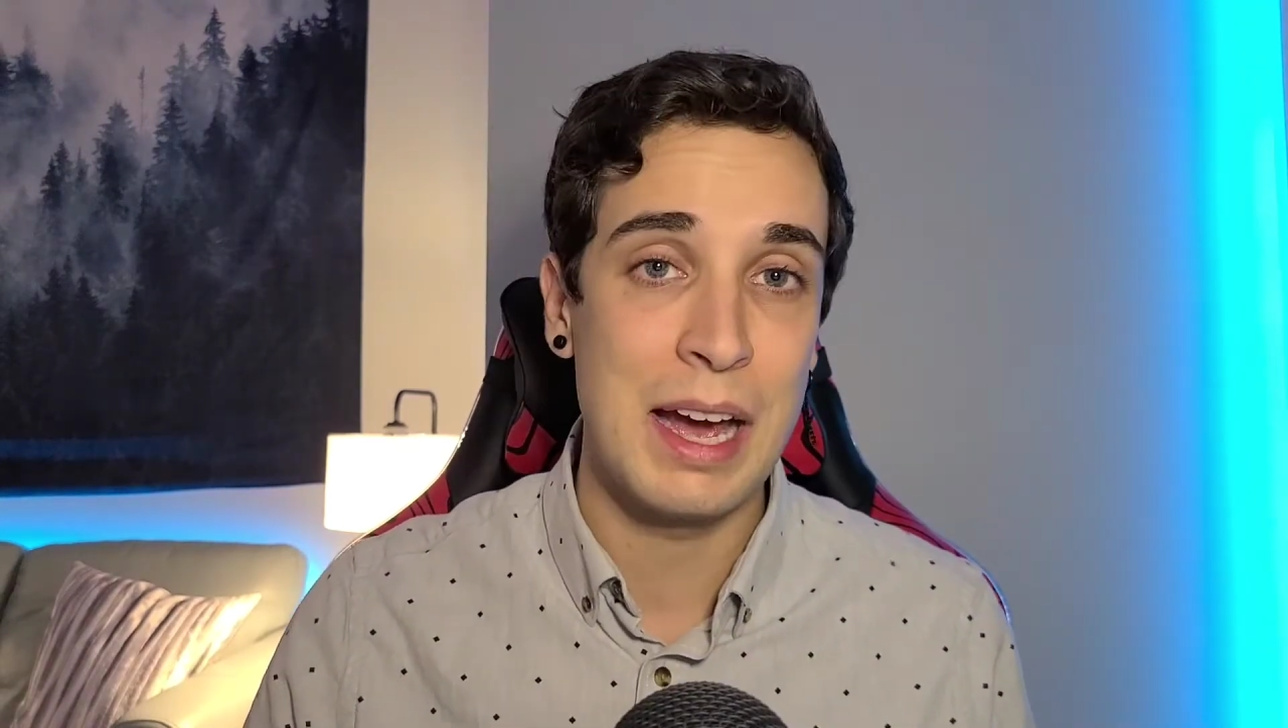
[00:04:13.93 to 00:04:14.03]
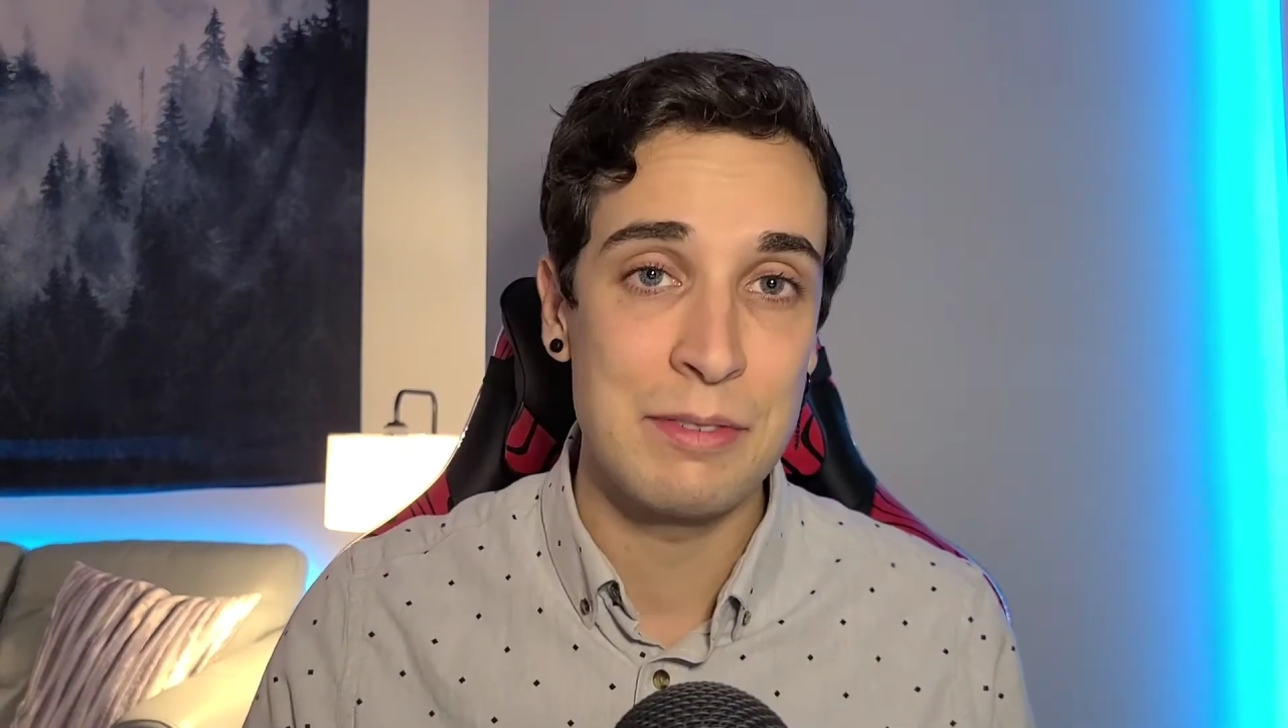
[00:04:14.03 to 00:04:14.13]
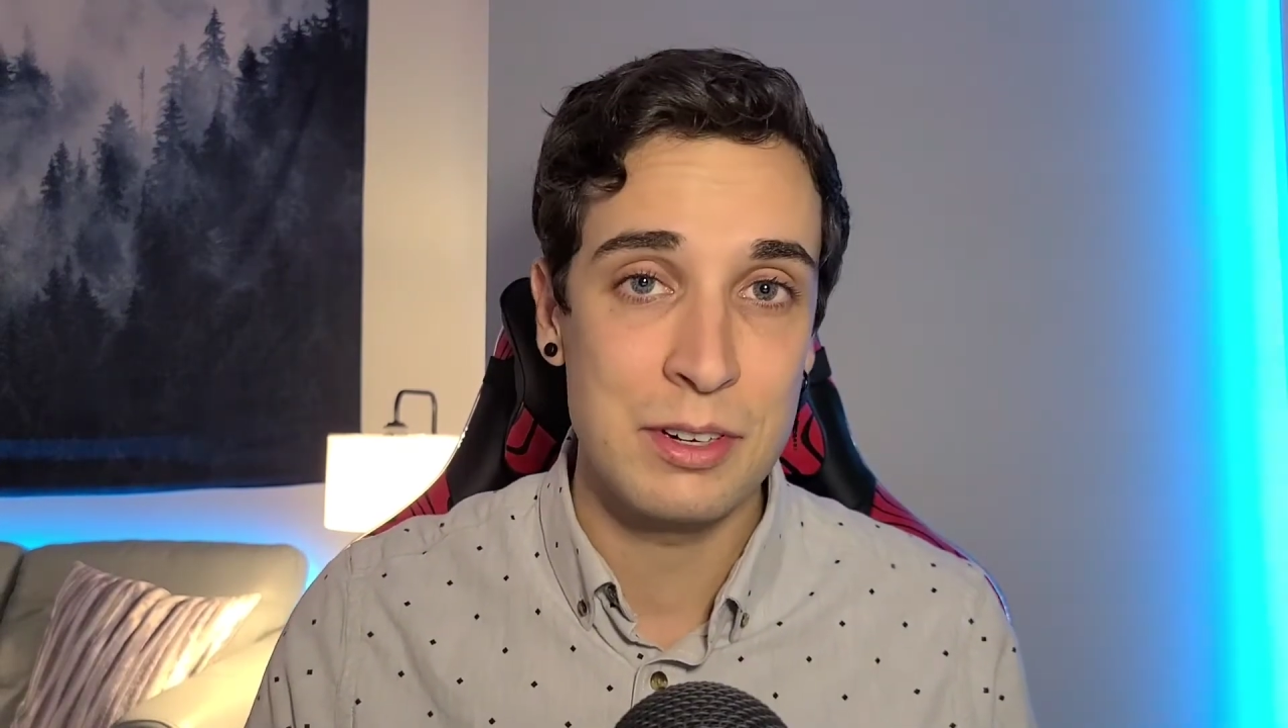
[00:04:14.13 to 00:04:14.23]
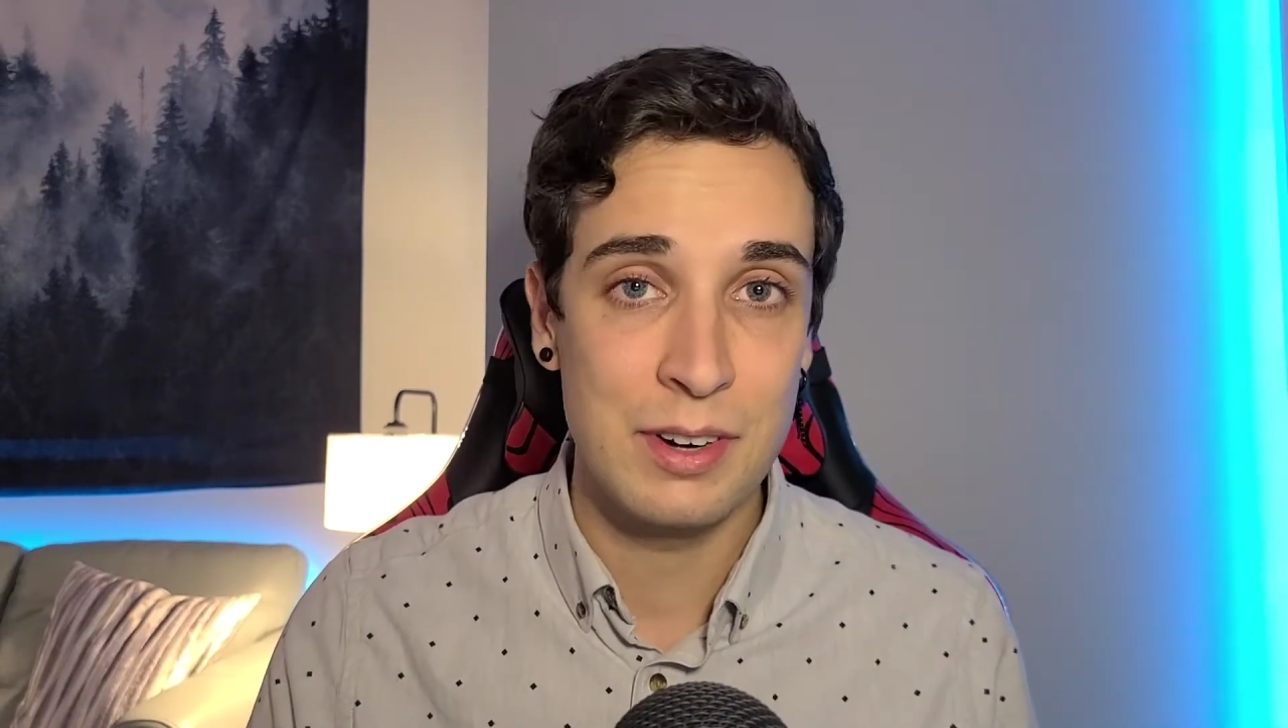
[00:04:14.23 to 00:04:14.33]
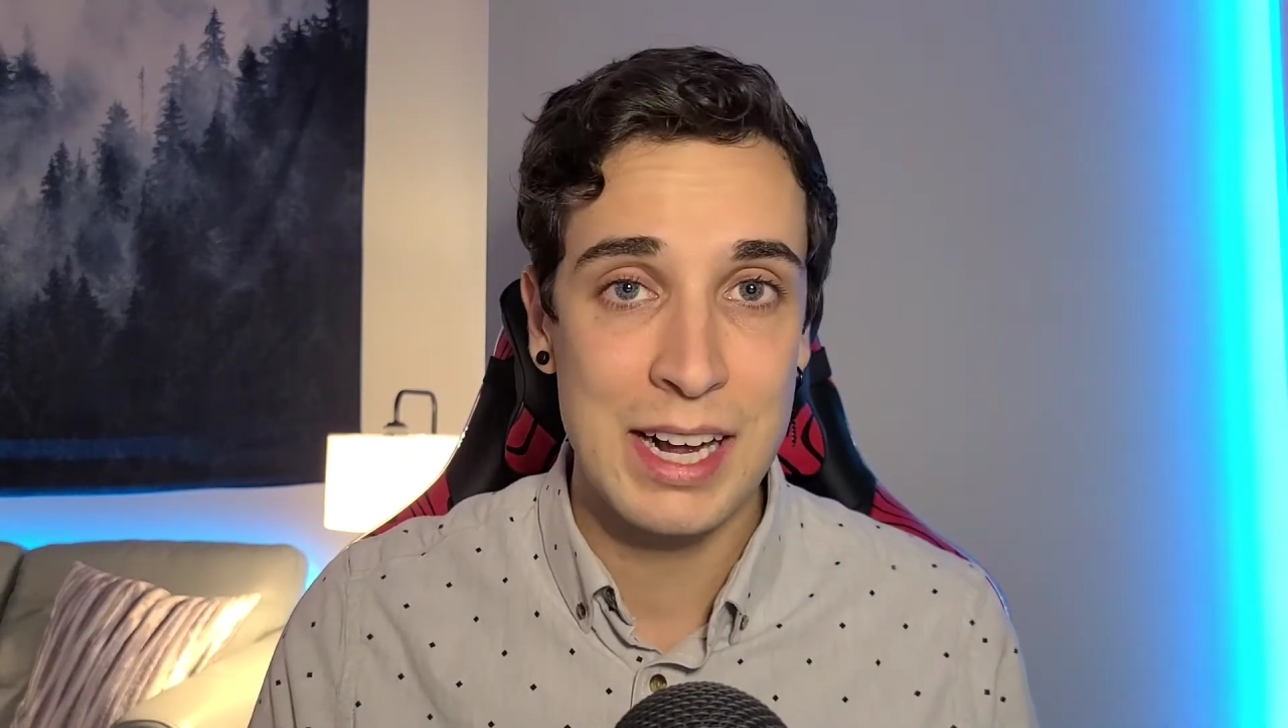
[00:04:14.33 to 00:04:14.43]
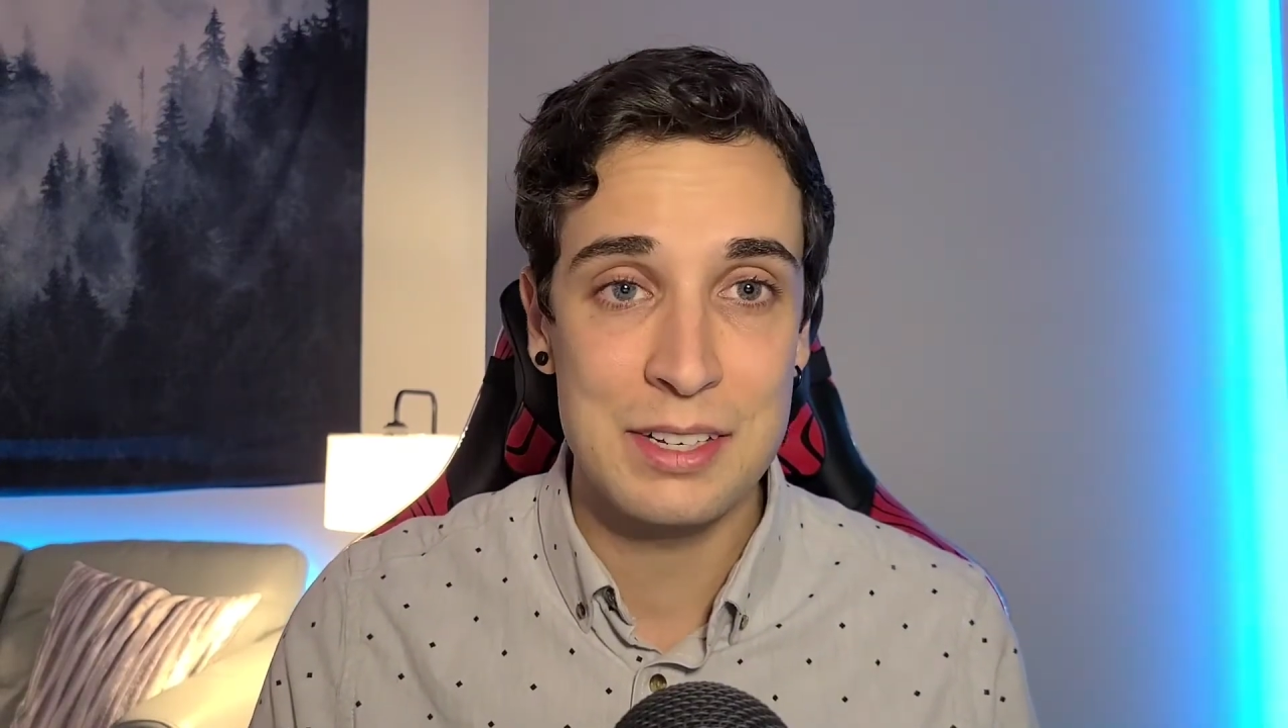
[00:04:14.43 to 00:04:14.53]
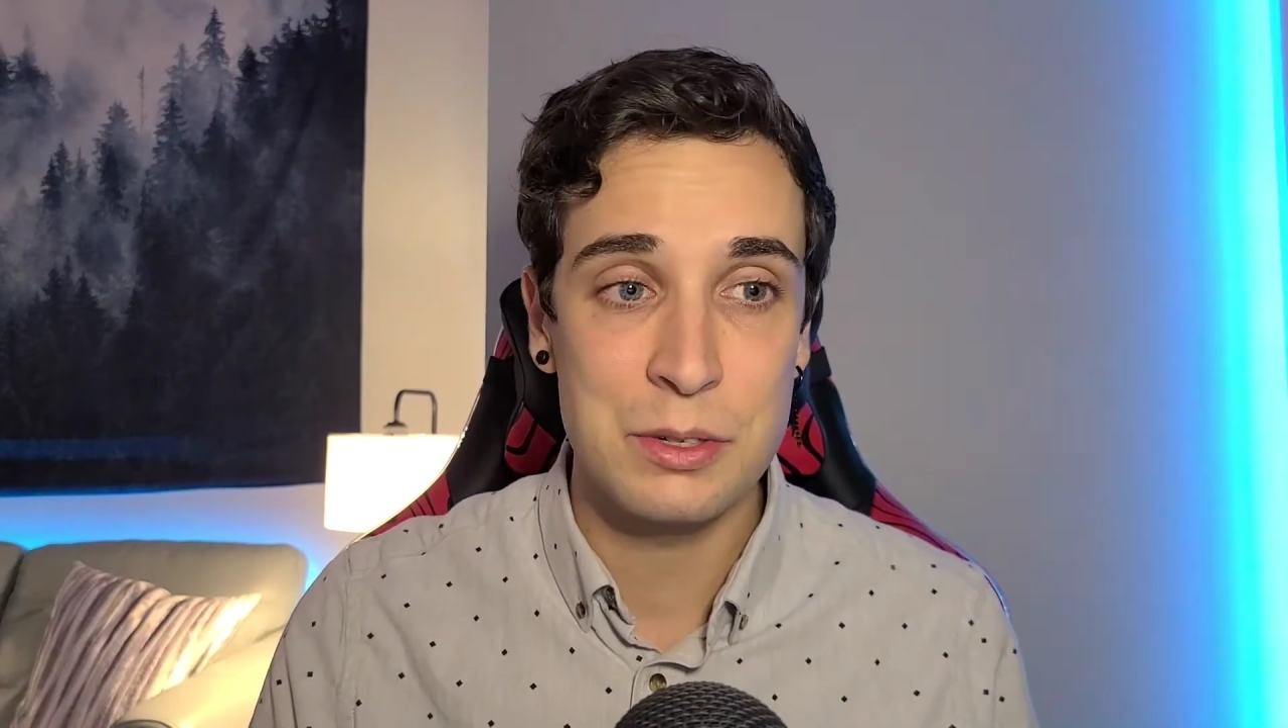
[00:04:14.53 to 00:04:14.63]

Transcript: after grad